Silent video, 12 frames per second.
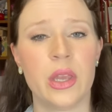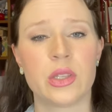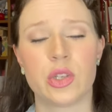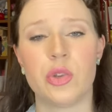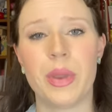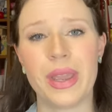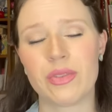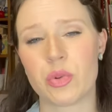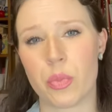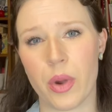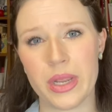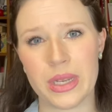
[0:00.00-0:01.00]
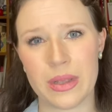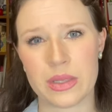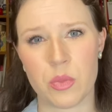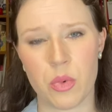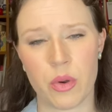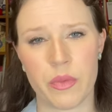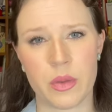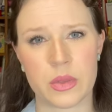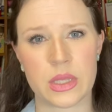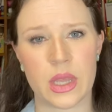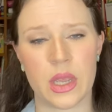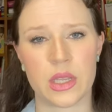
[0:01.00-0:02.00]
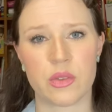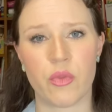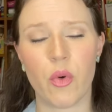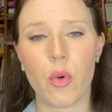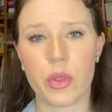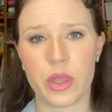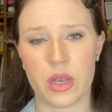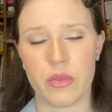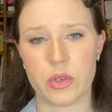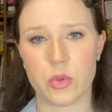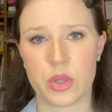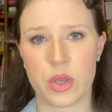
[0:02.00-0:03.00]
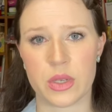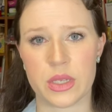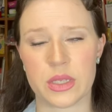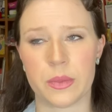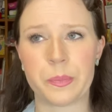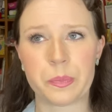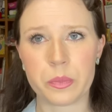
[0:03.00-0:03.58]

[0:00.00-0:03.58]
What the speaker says: So you may have to break down some more of those things for the individual with autism,